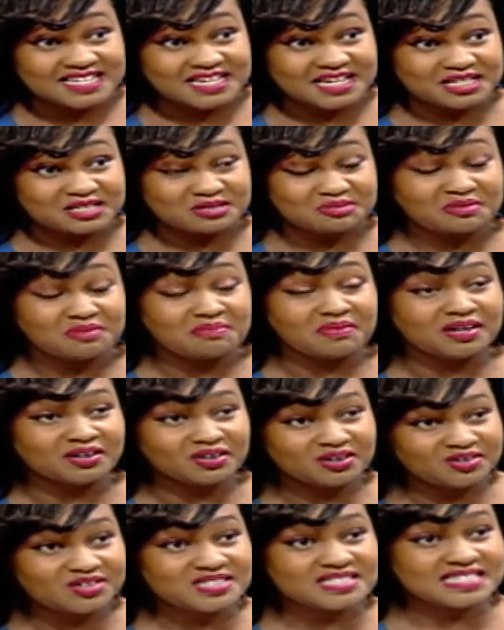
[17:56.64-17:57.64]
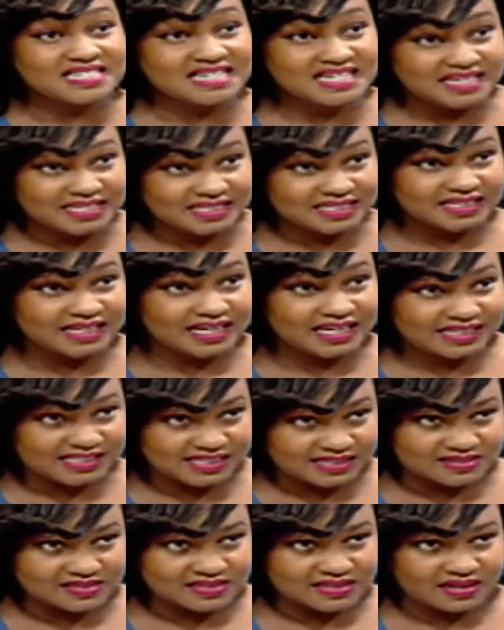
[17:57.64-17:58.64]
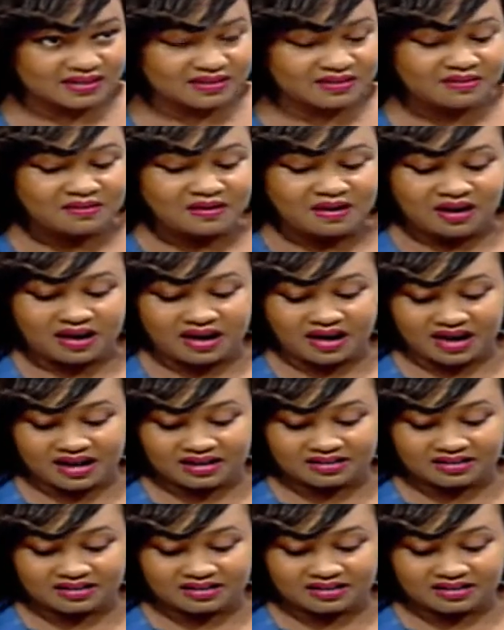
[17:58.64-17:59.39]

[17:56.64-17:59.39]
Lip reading: Yes, we might not see it this year. Yeah.